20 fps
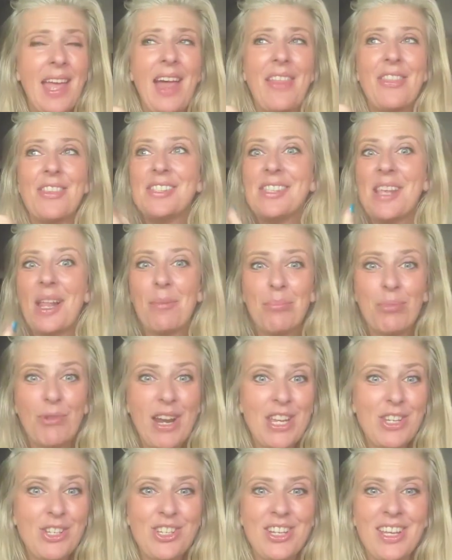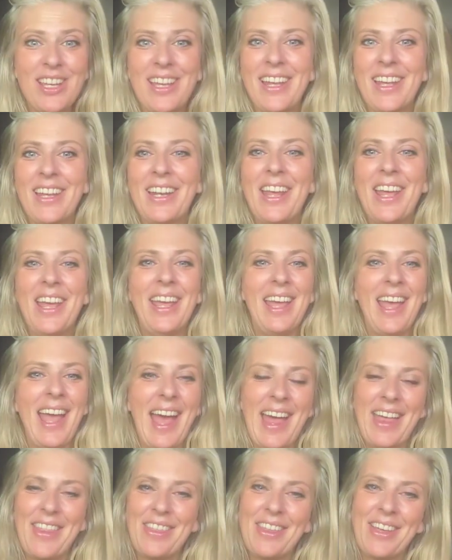and the celebration
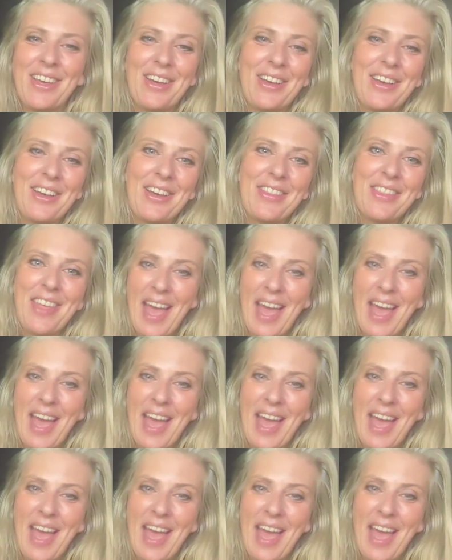and the